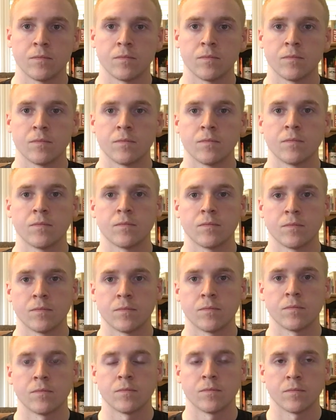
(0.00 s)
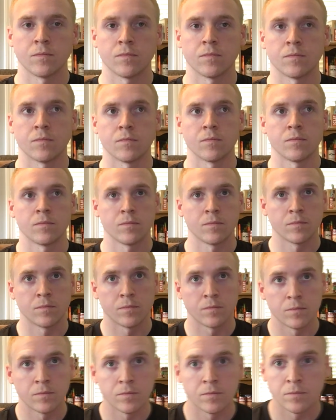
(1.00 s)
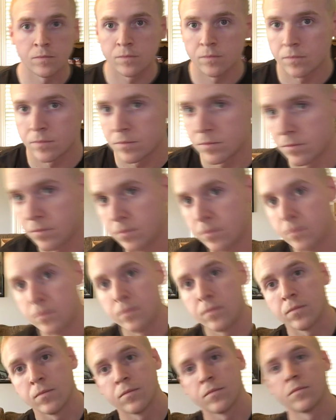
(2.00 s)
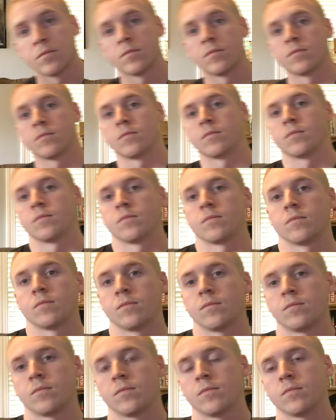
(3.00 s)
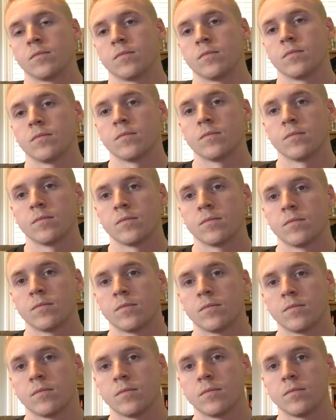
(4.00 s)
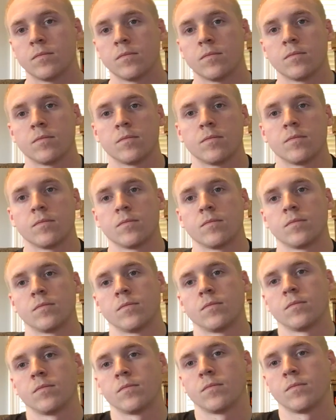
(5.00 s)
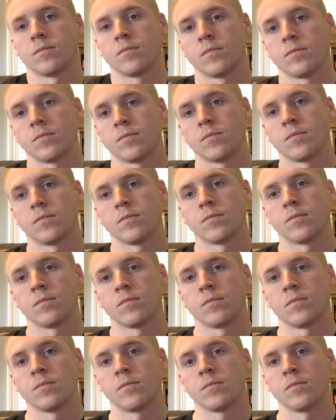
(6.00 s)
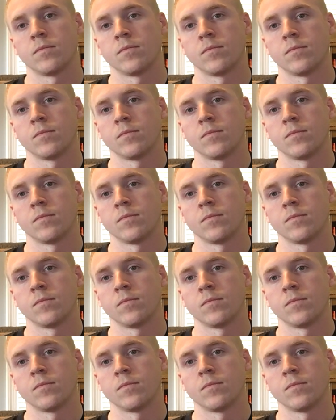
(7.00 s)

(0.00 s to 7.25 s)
This person isn't speaking.